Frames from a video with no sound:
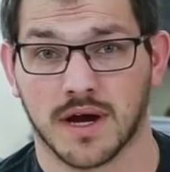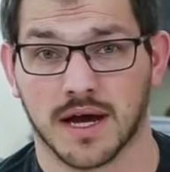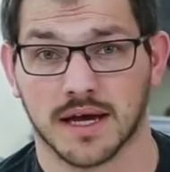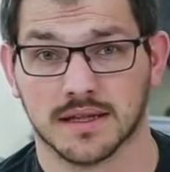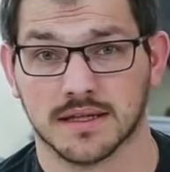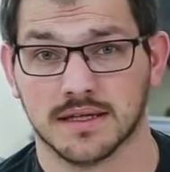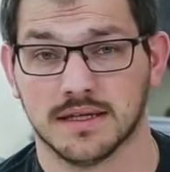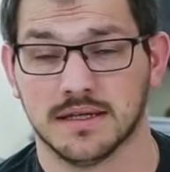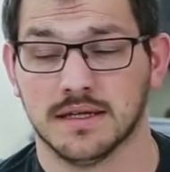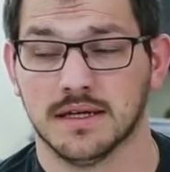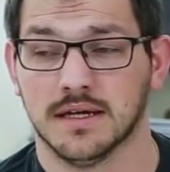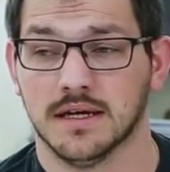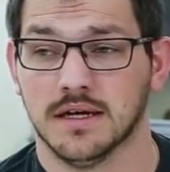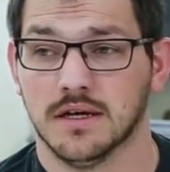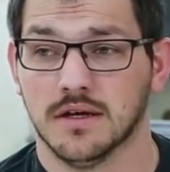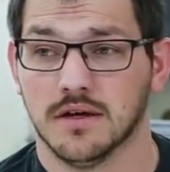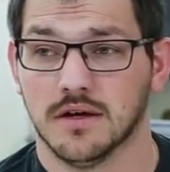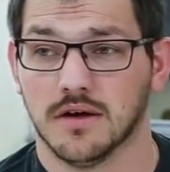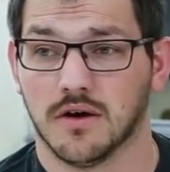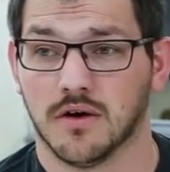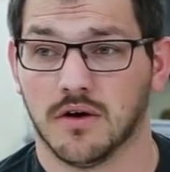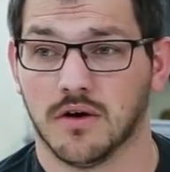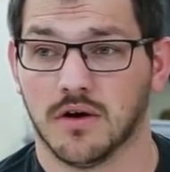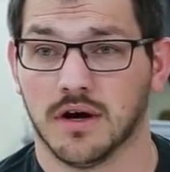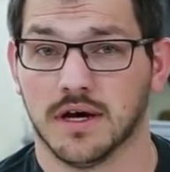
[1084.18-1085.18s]
Riley
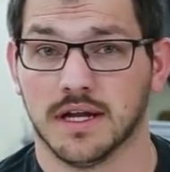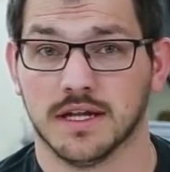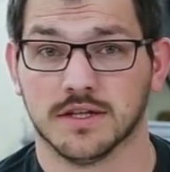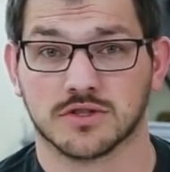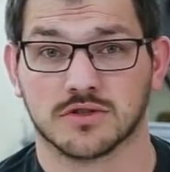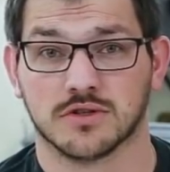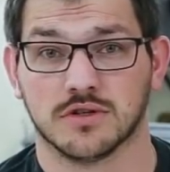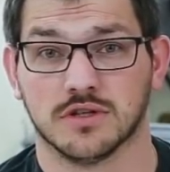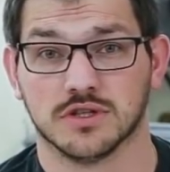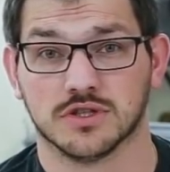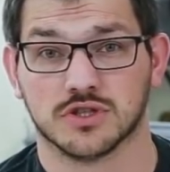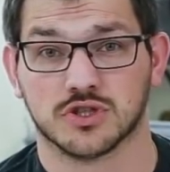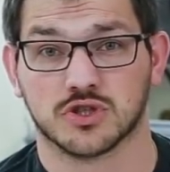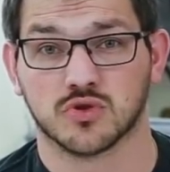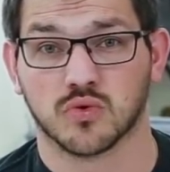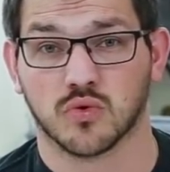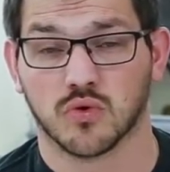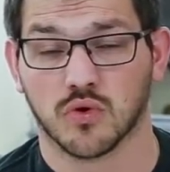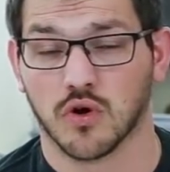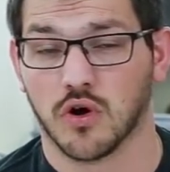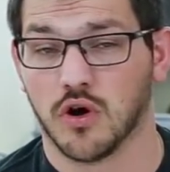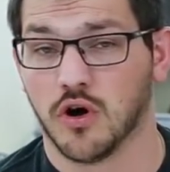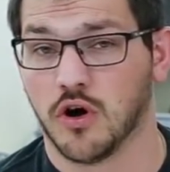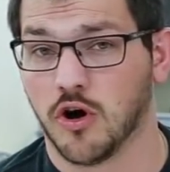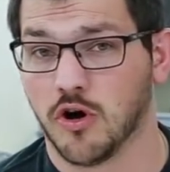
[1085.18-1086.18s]
on, it's going to
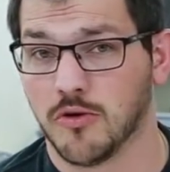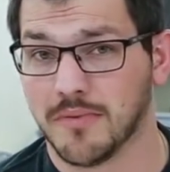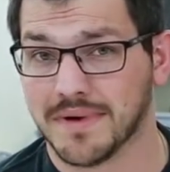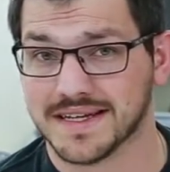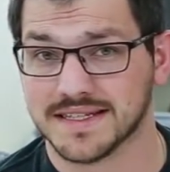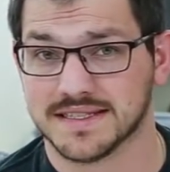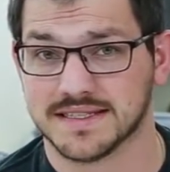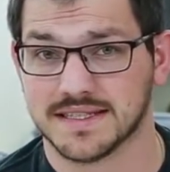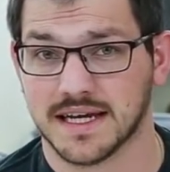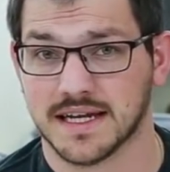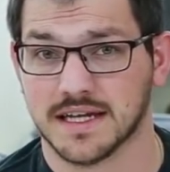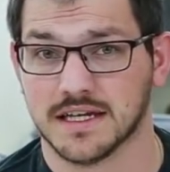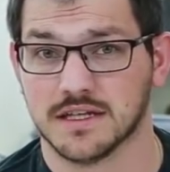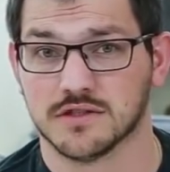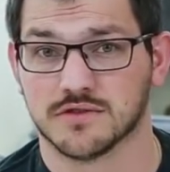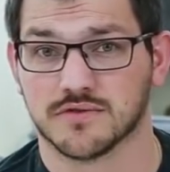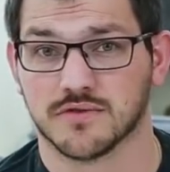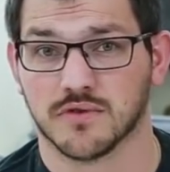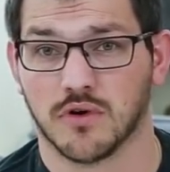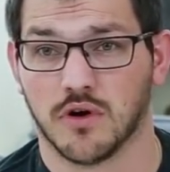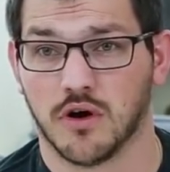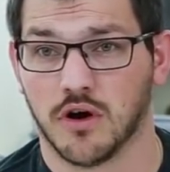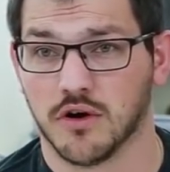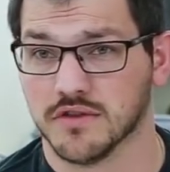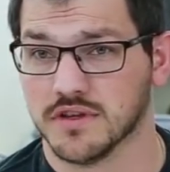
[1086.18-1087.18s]
store all my settings
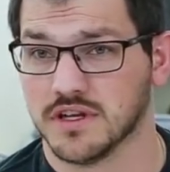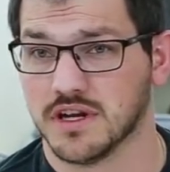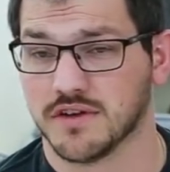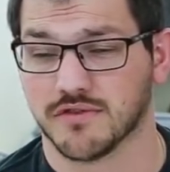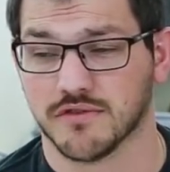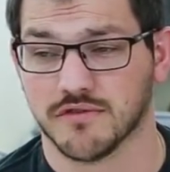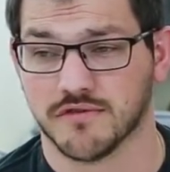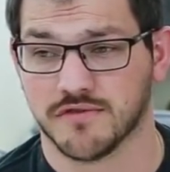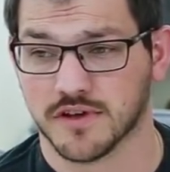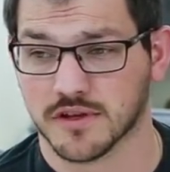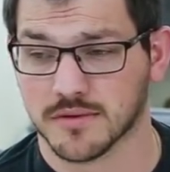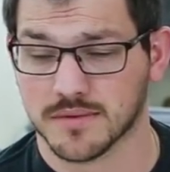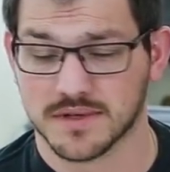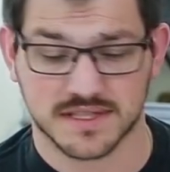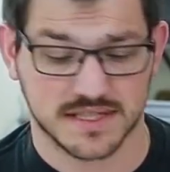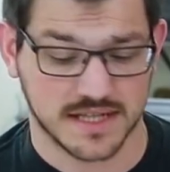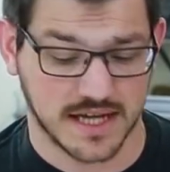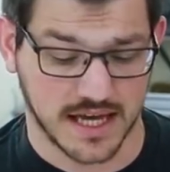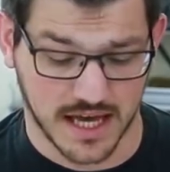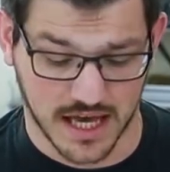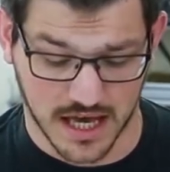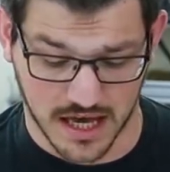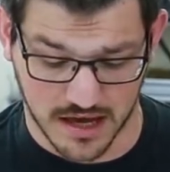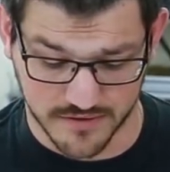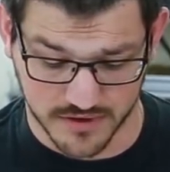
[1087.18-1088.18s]
for all the different filaments I
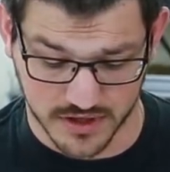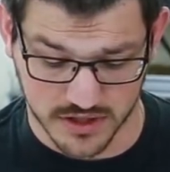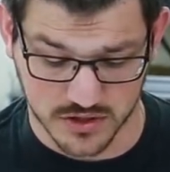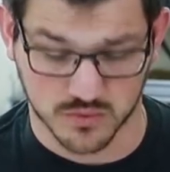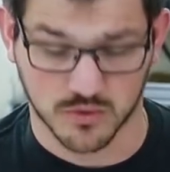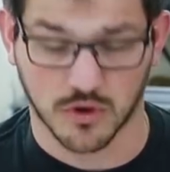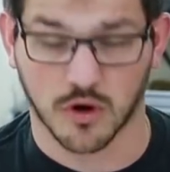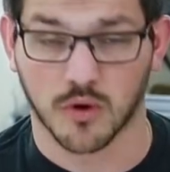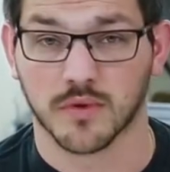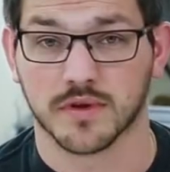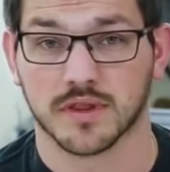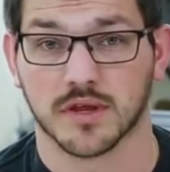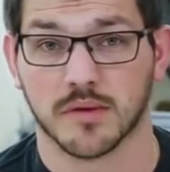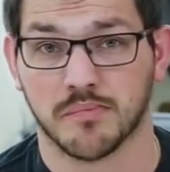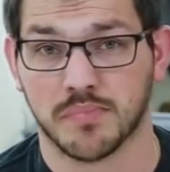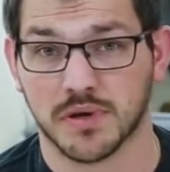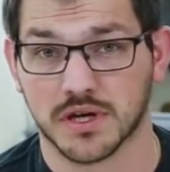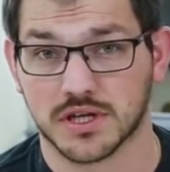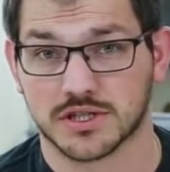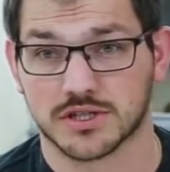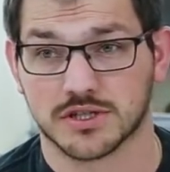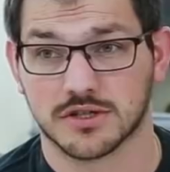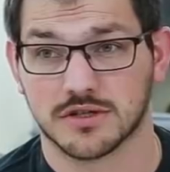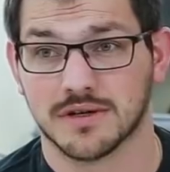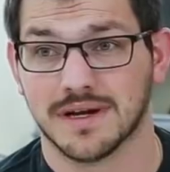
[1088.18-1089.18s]
have, as well with a
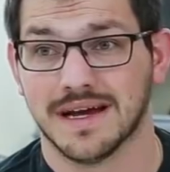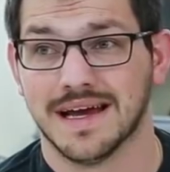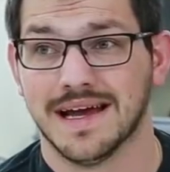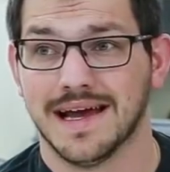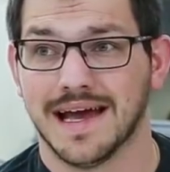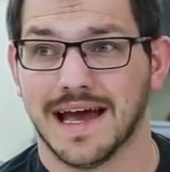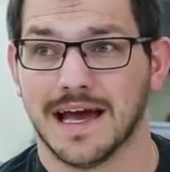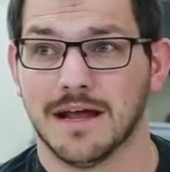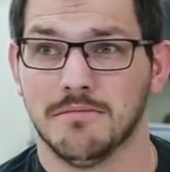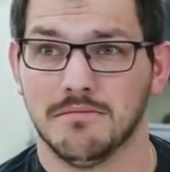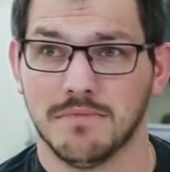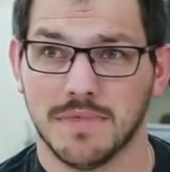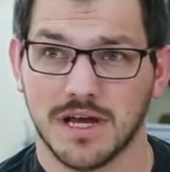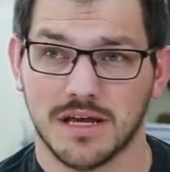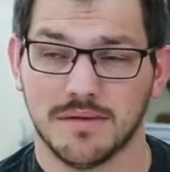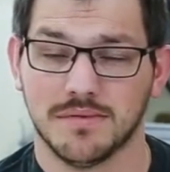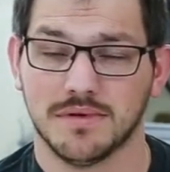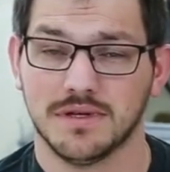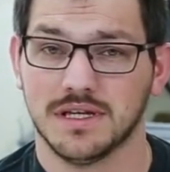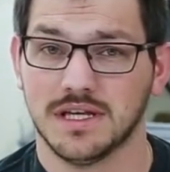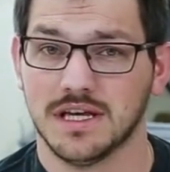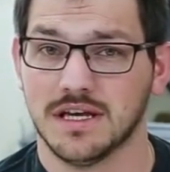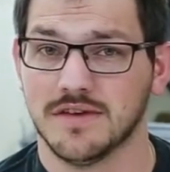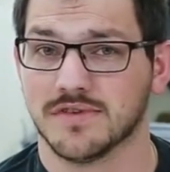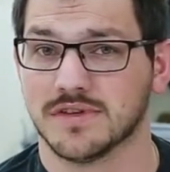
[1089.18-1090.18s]
picture and
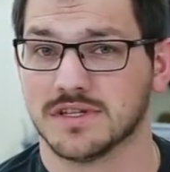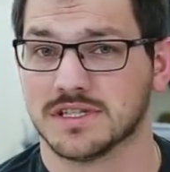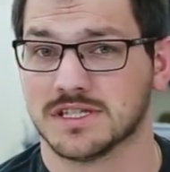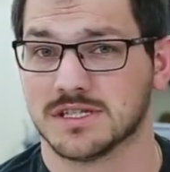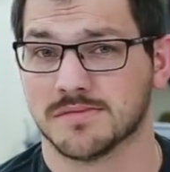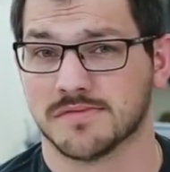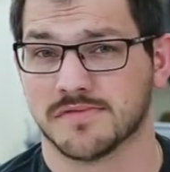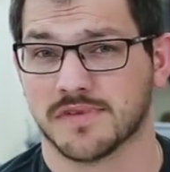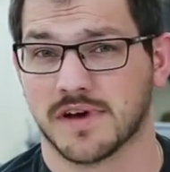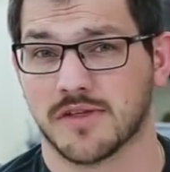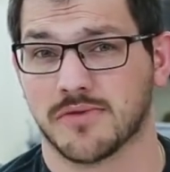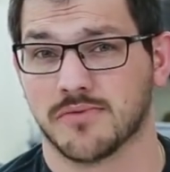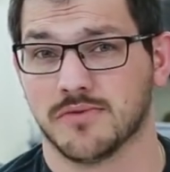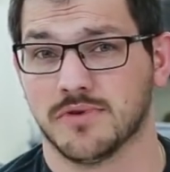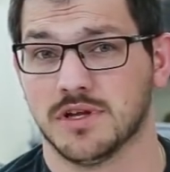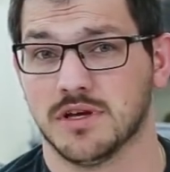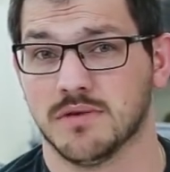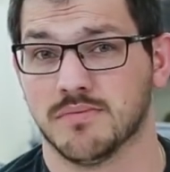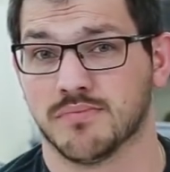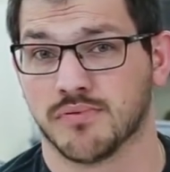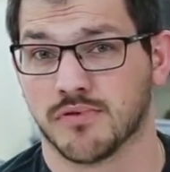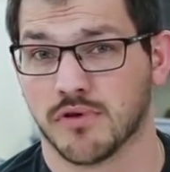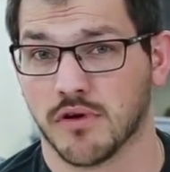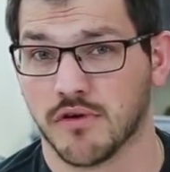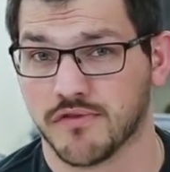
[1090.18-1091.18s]
maybe even Simplify
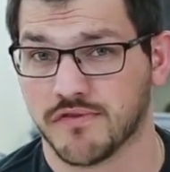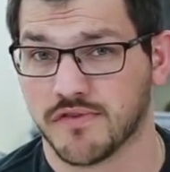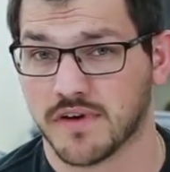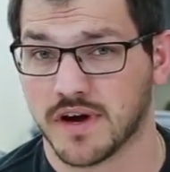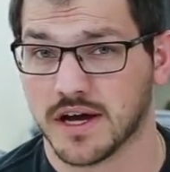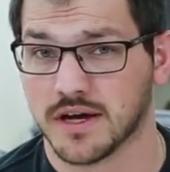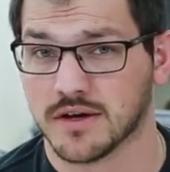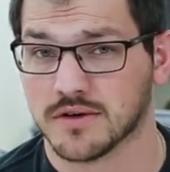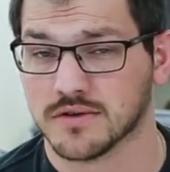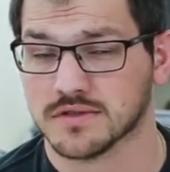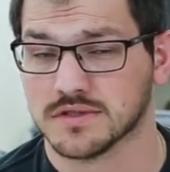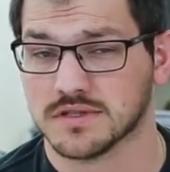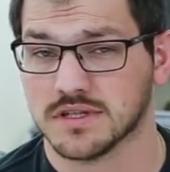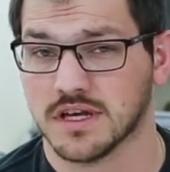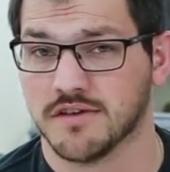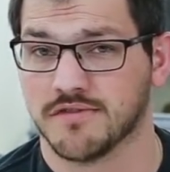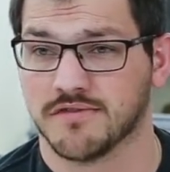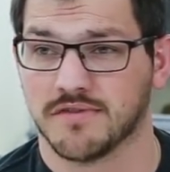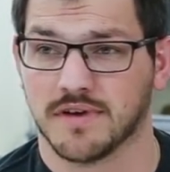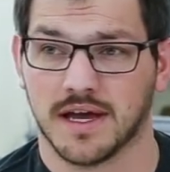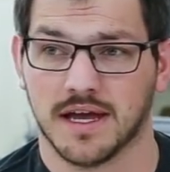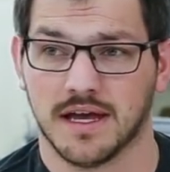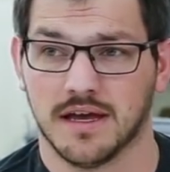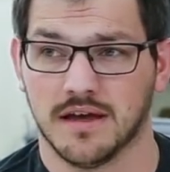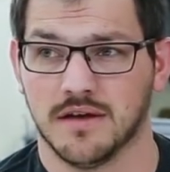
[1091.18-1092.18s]
3D profiles
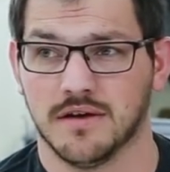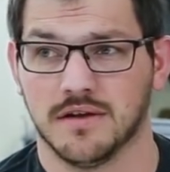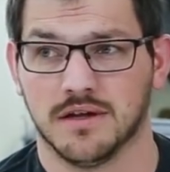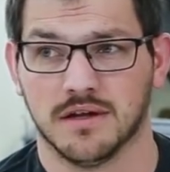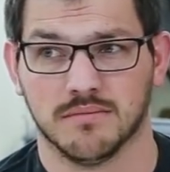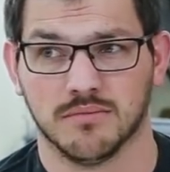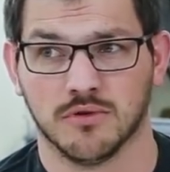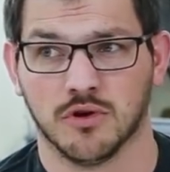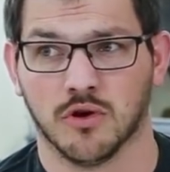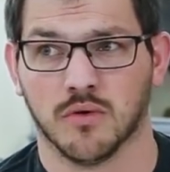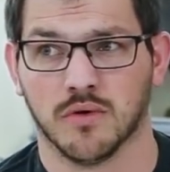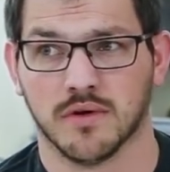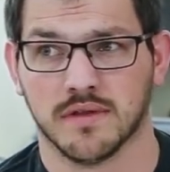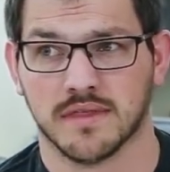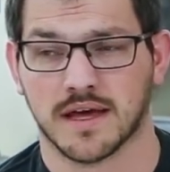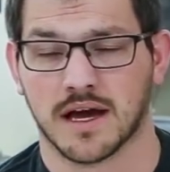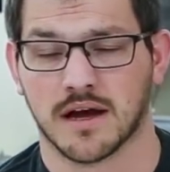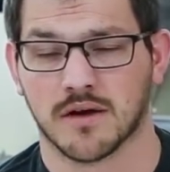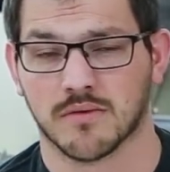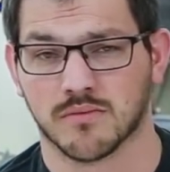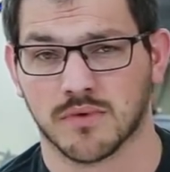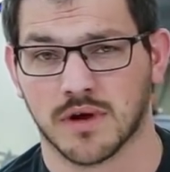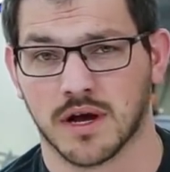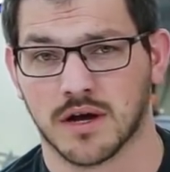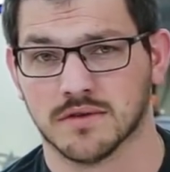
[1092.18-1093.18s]
if I end up going
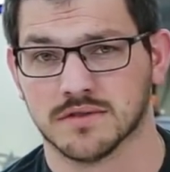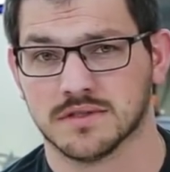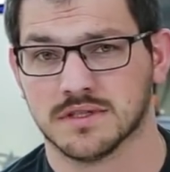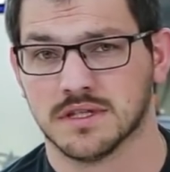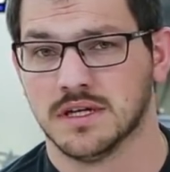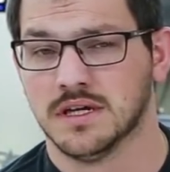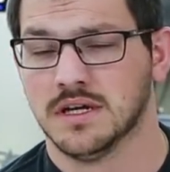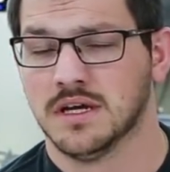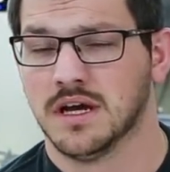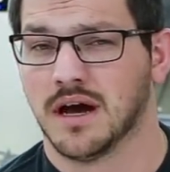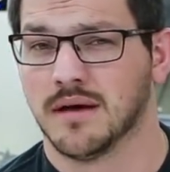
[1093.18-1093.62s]
that route.